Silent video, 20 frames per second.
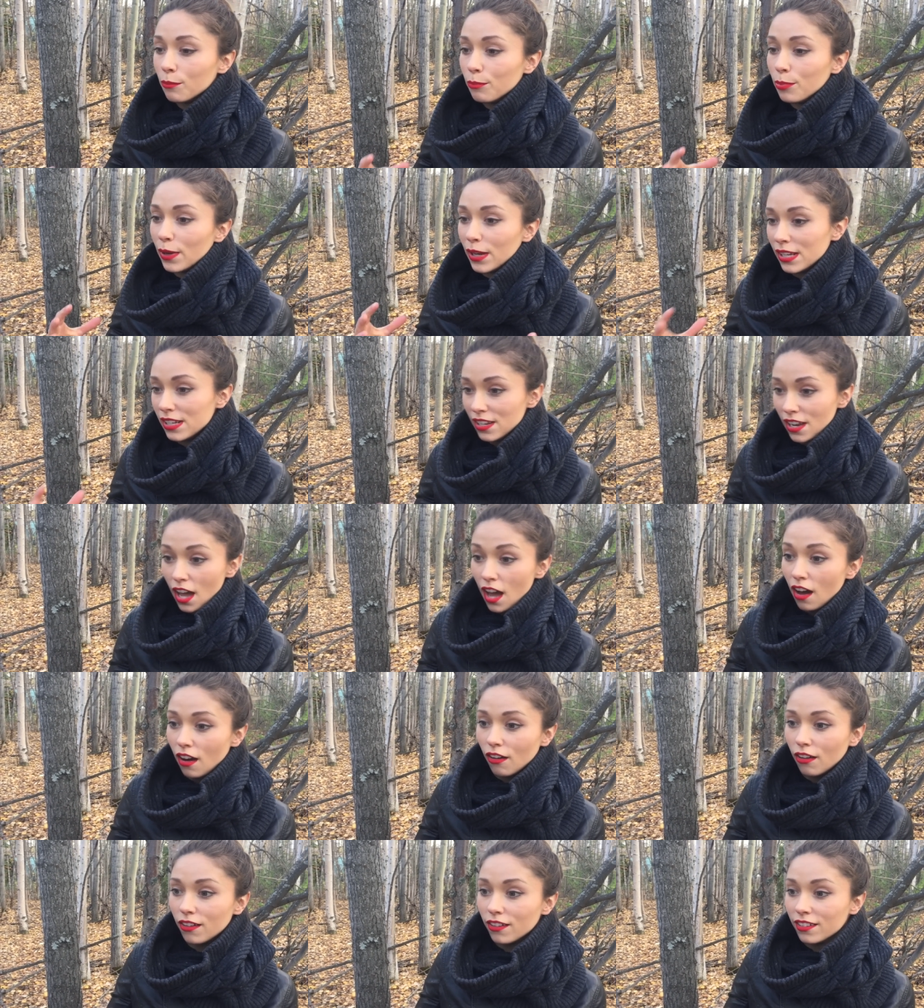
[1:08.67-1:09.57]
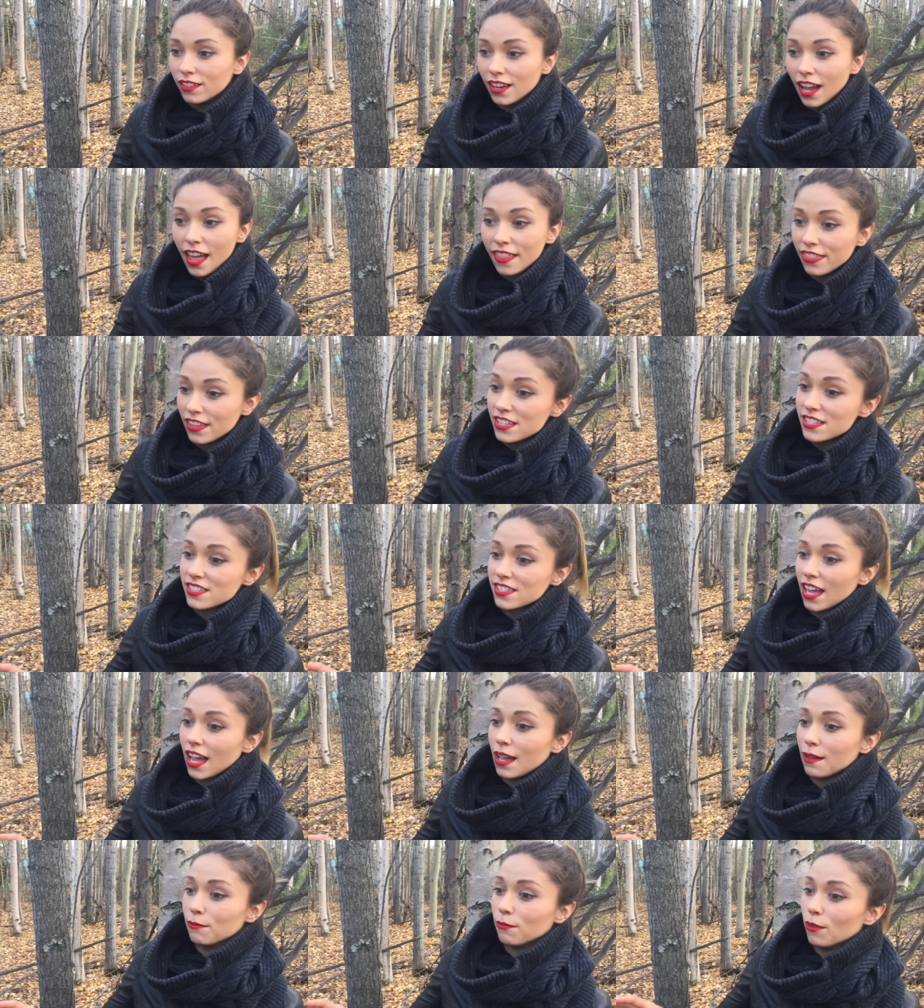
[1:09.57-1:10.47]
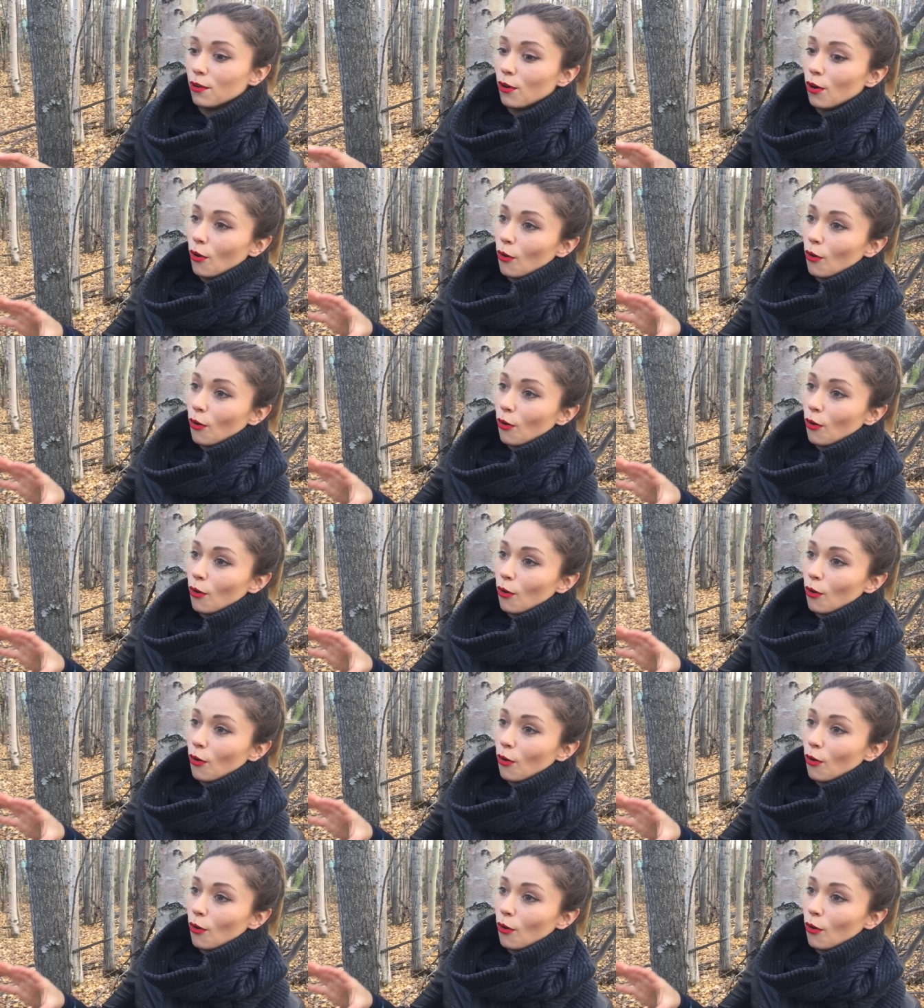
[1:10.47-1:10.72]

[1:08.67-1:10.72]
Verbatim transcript: but no, not this time.